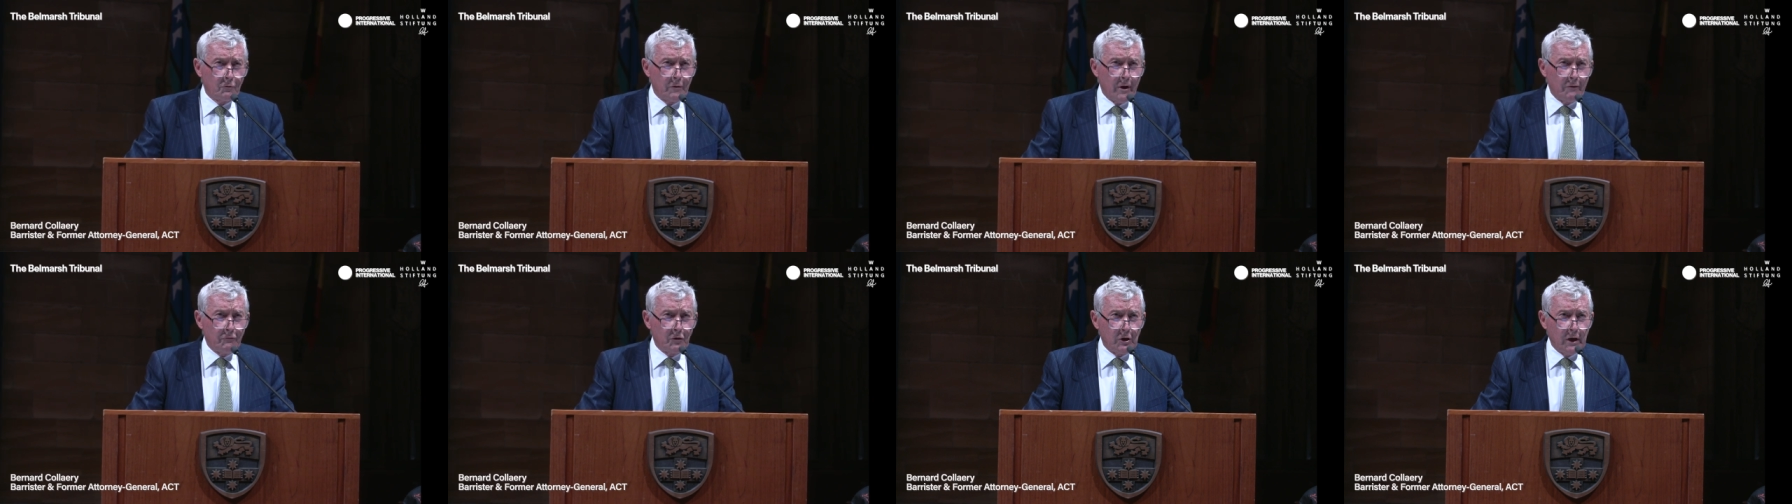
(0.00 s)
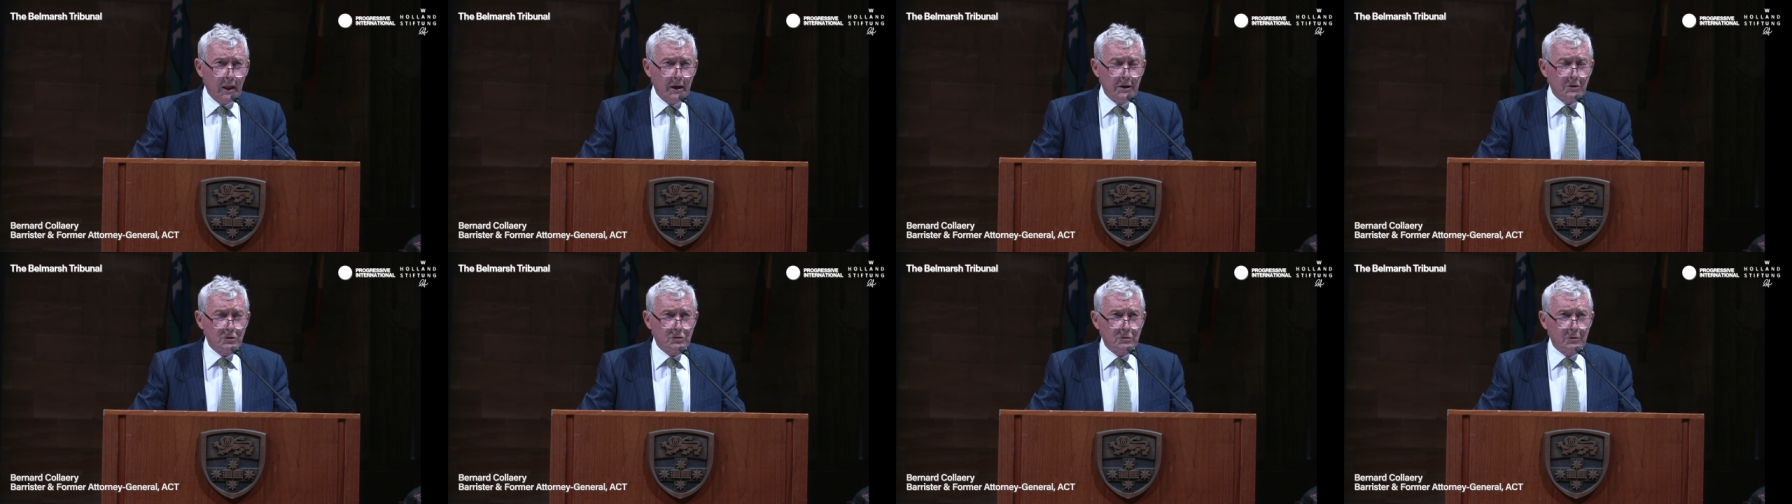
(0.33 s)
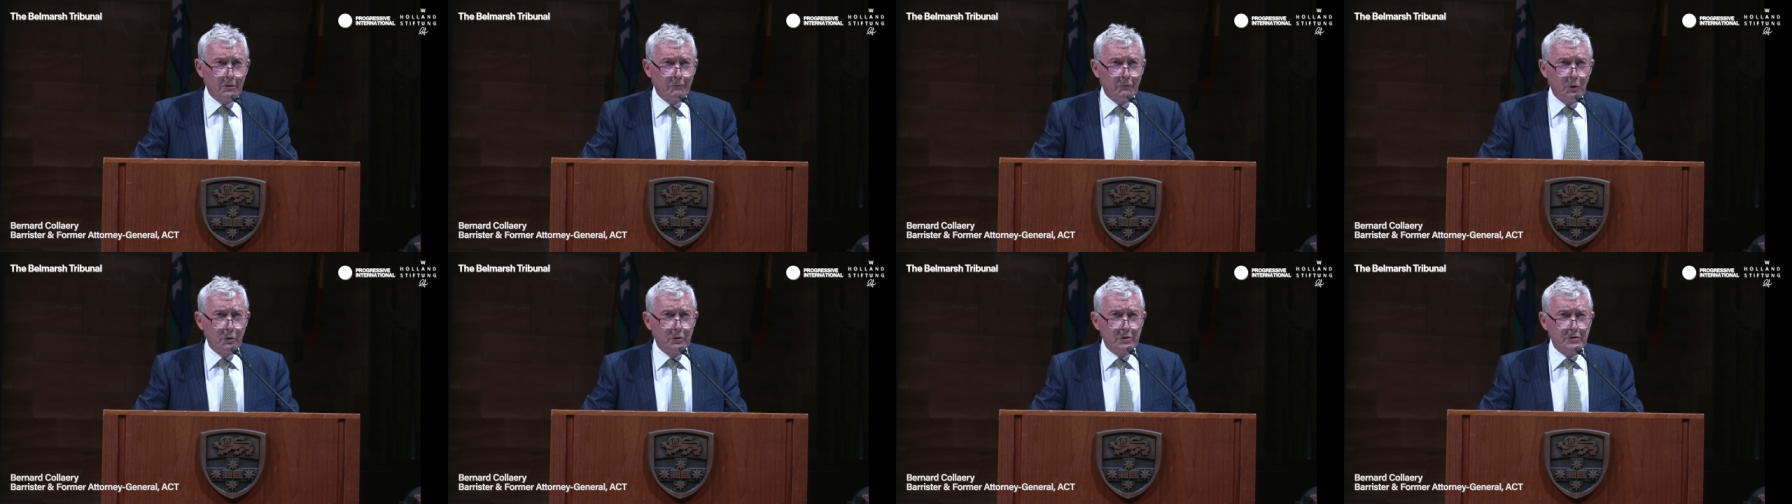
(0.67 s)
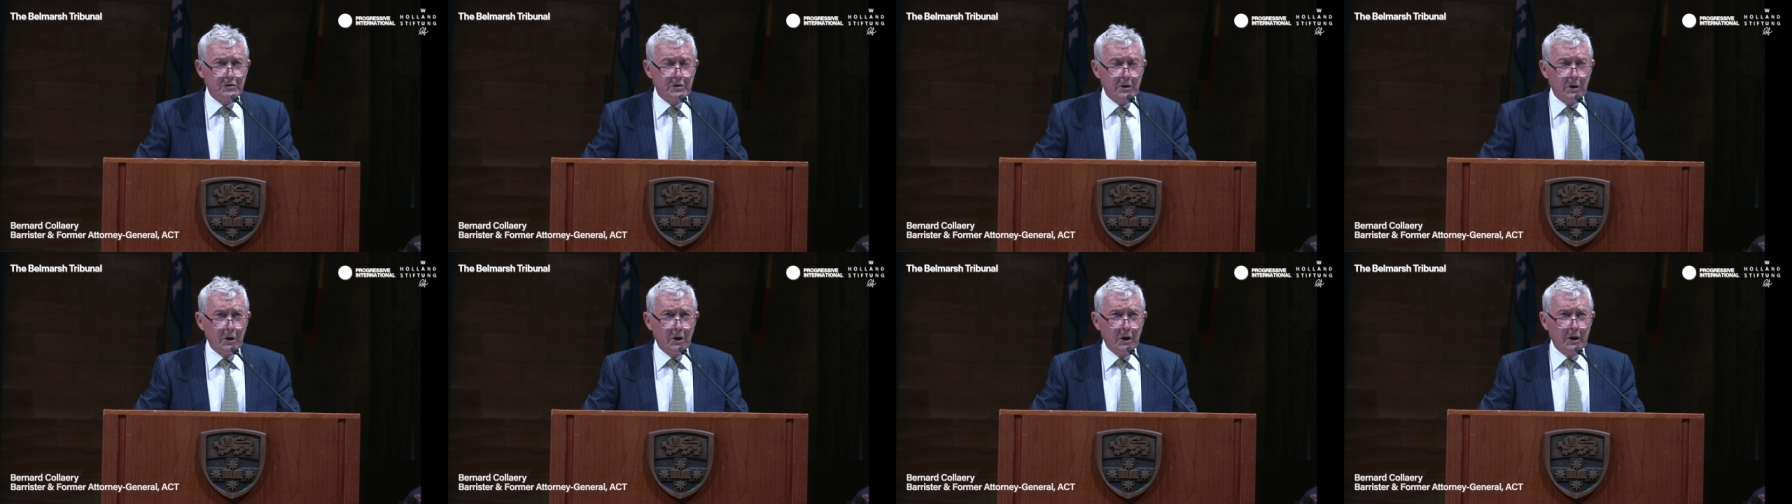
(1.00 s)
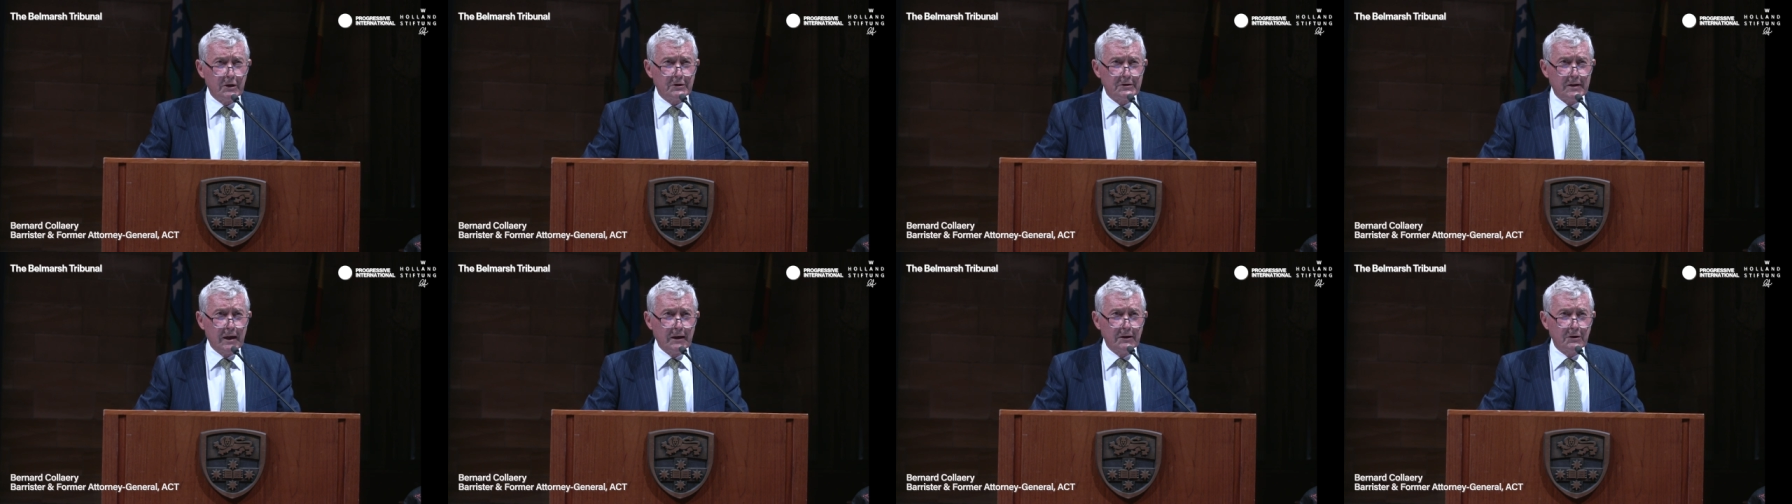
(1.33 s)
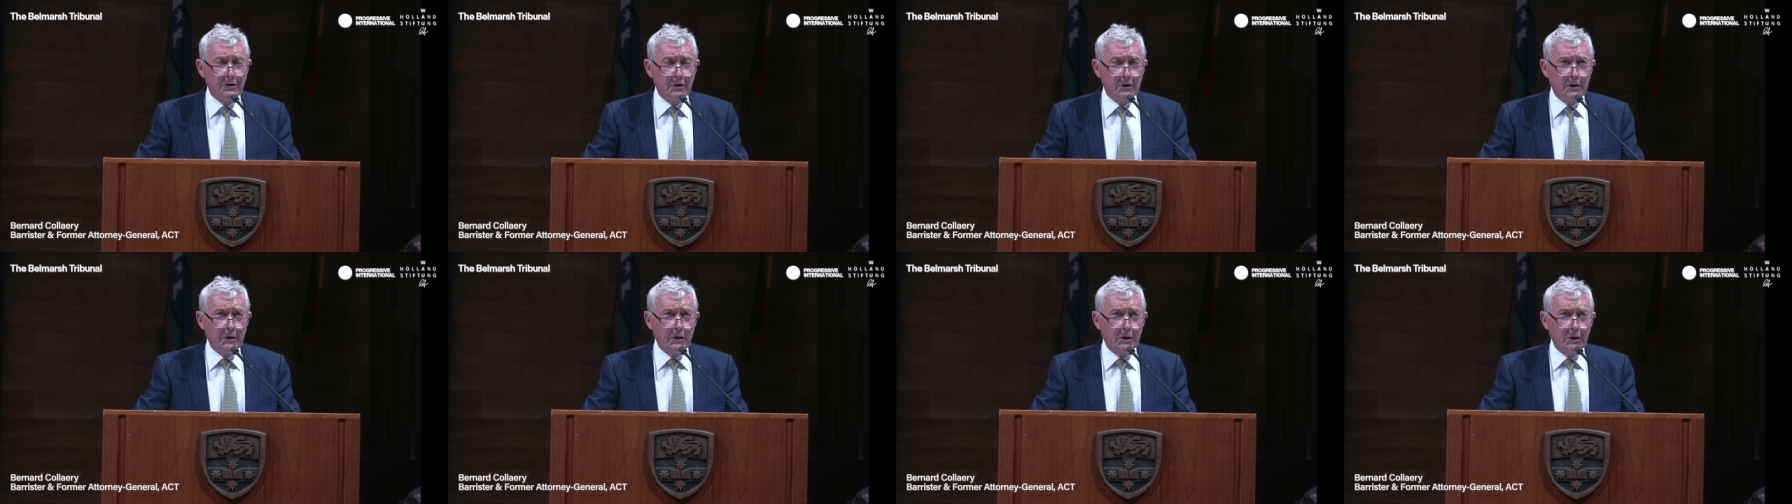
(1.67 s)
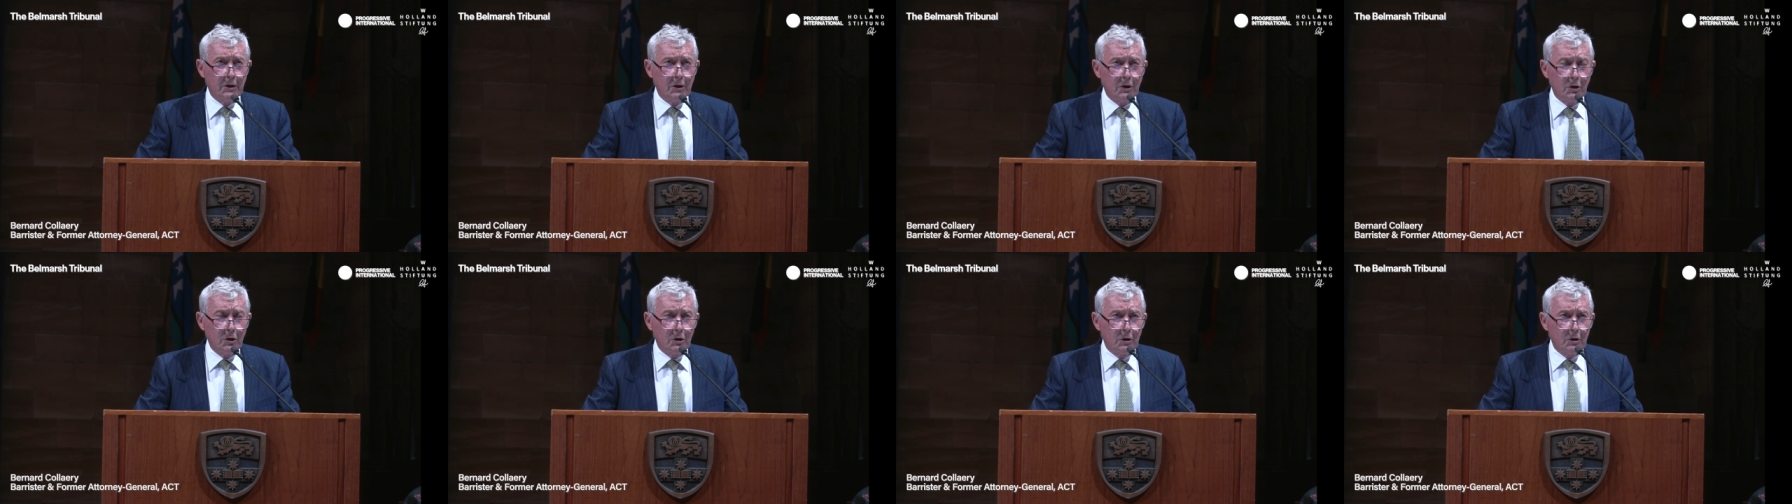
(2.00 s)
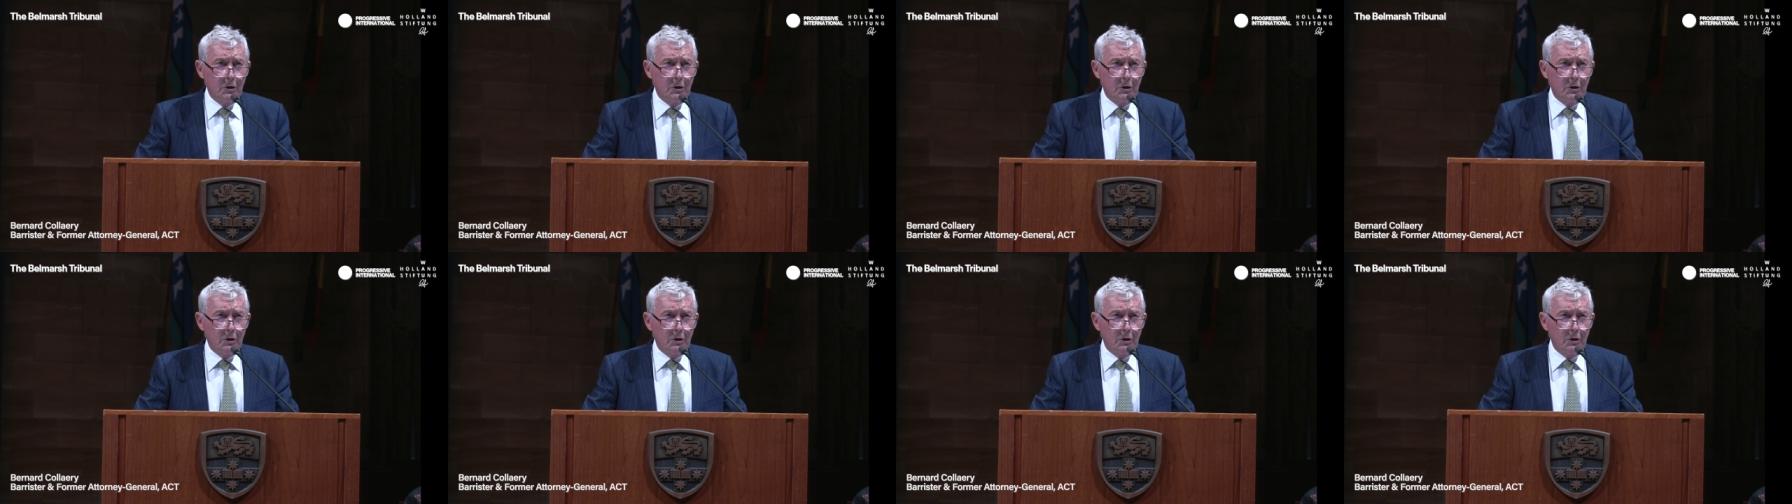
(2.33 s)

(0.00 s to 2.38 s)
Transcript: revelation of whose identity